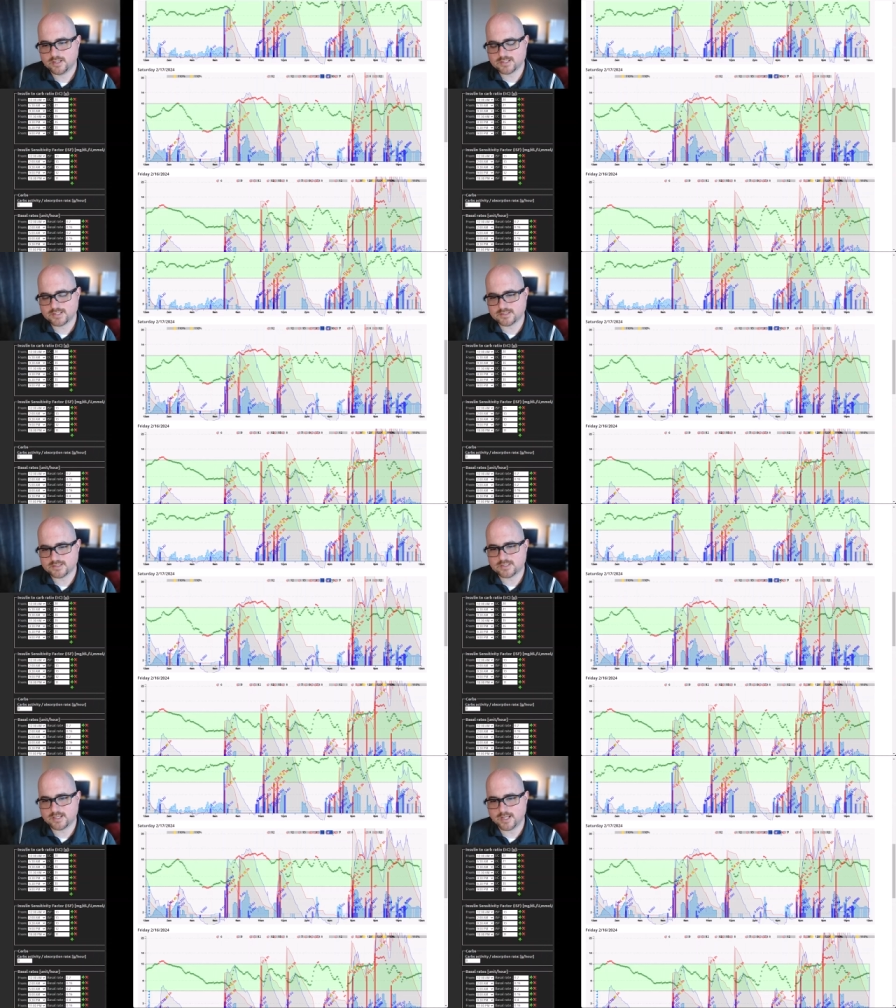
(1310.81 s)
Actually, doesn't
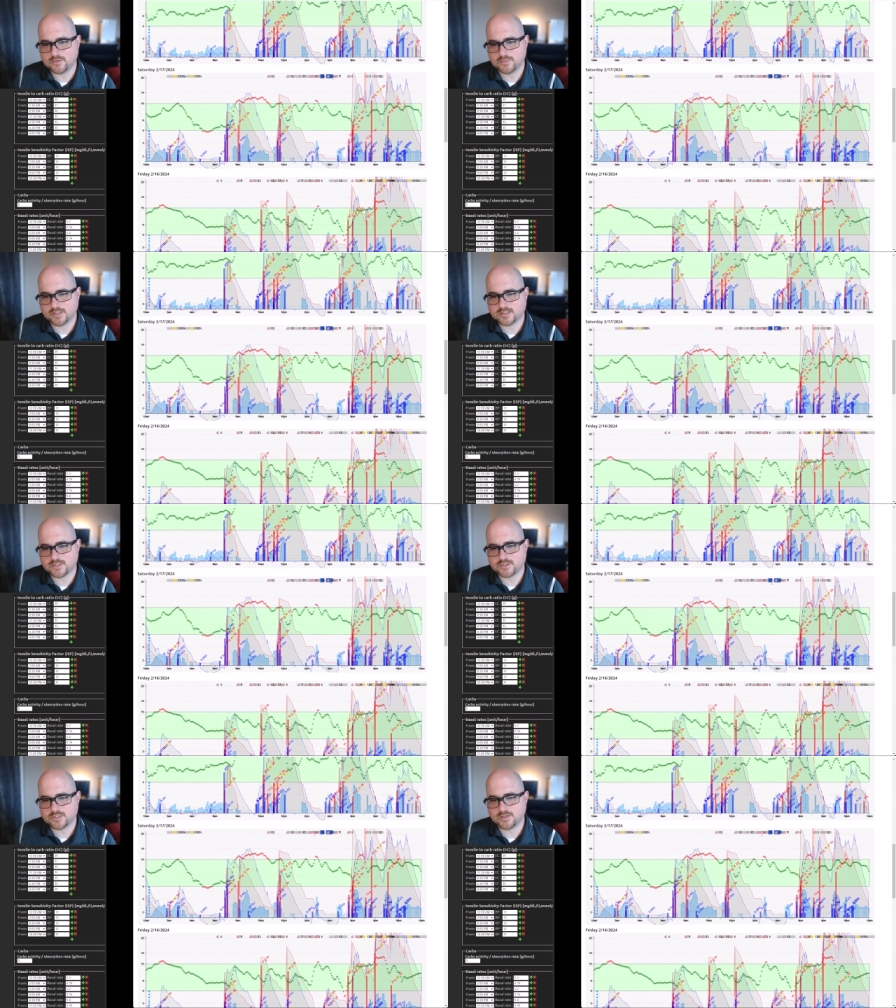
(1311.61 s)
stand out because
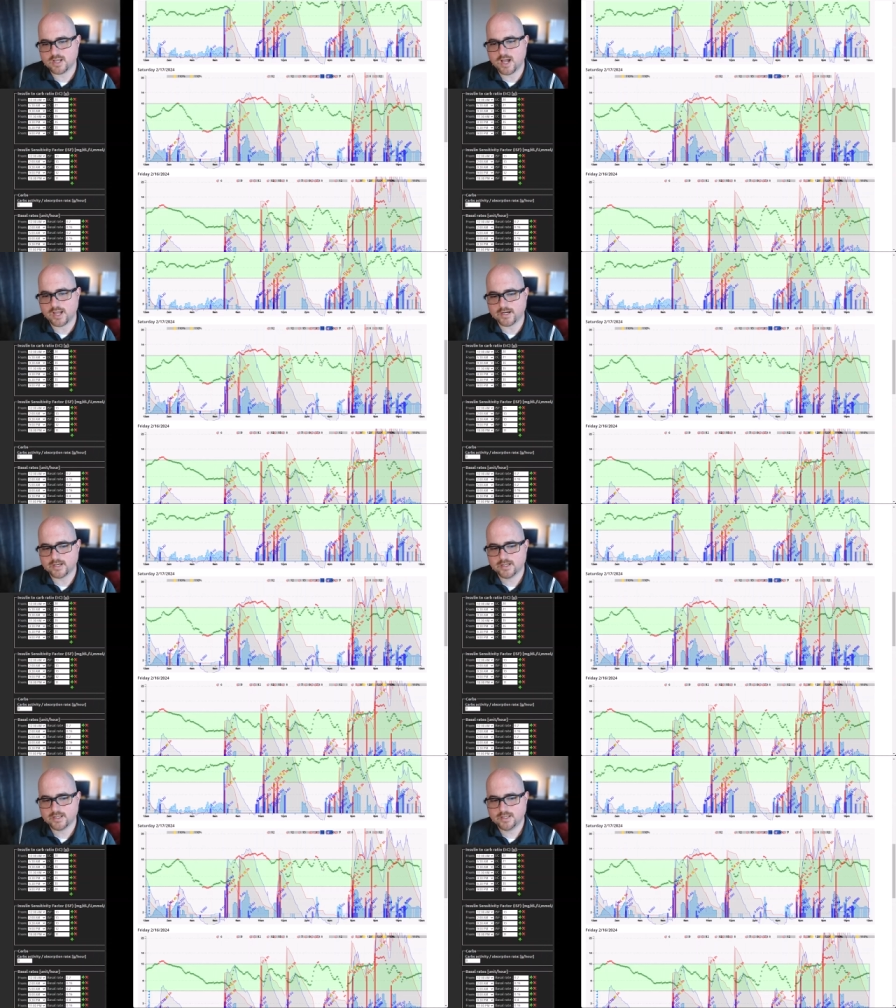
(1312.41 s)
you're shooting
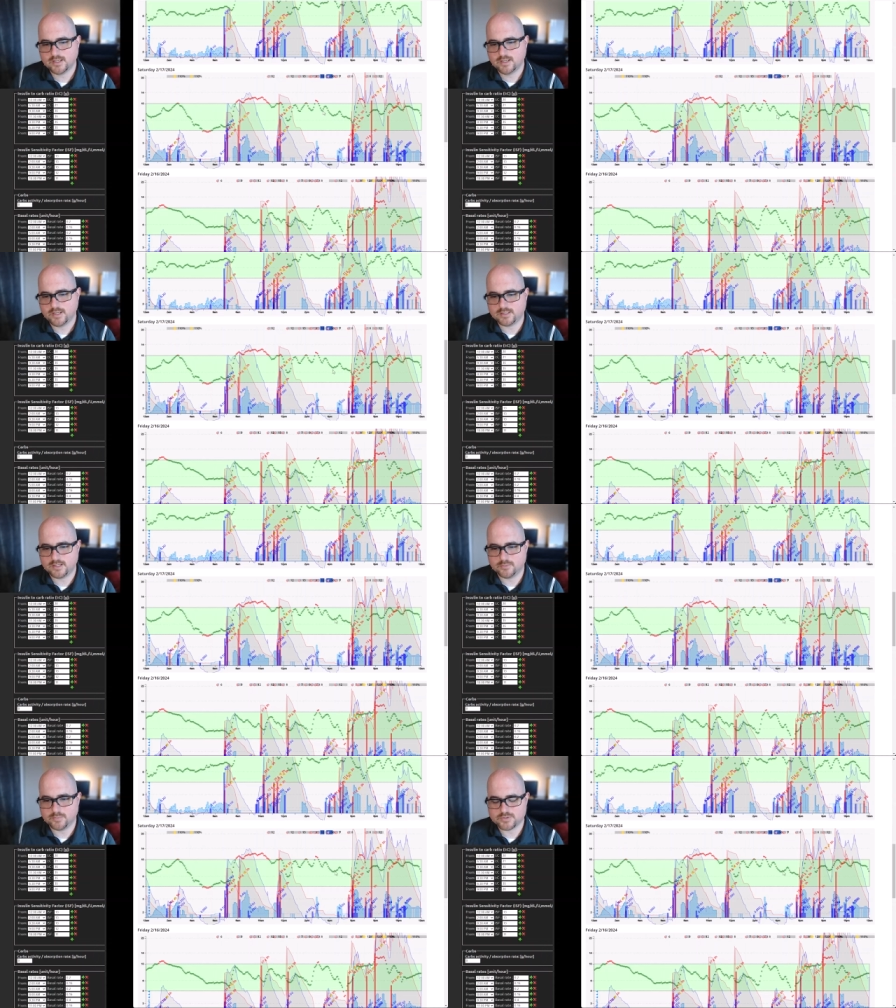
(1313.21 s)
higher and the
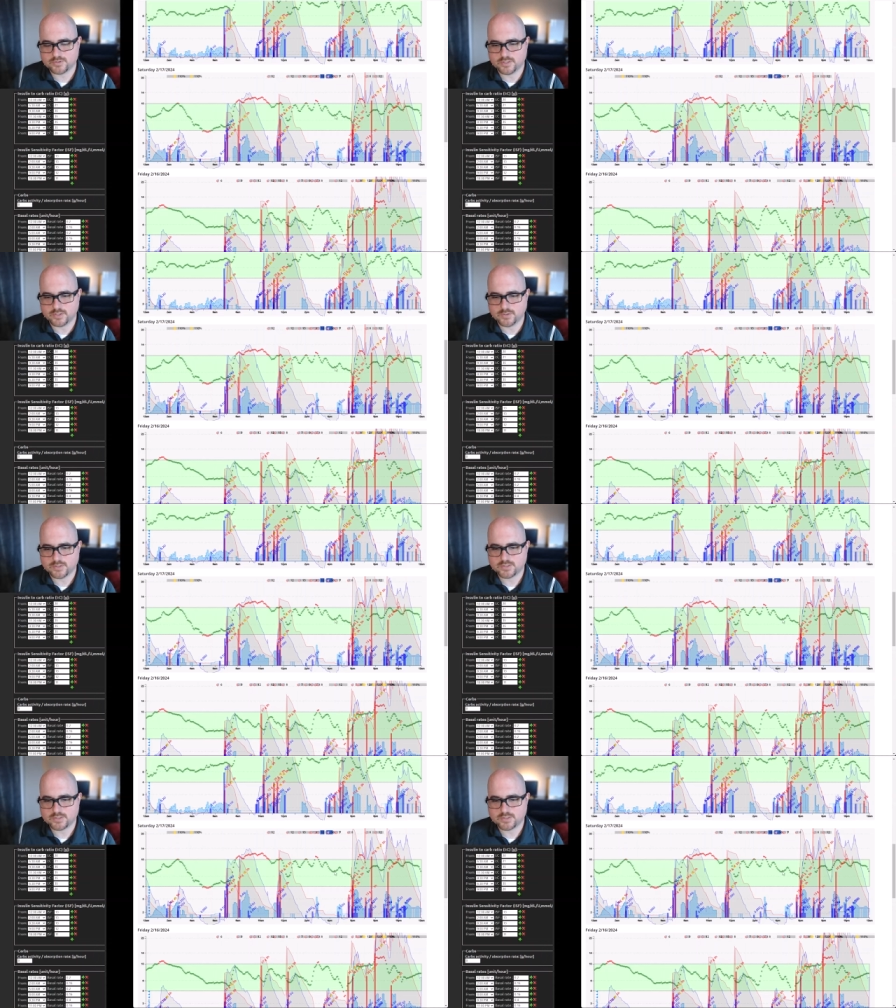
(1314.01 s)
numbers are lower.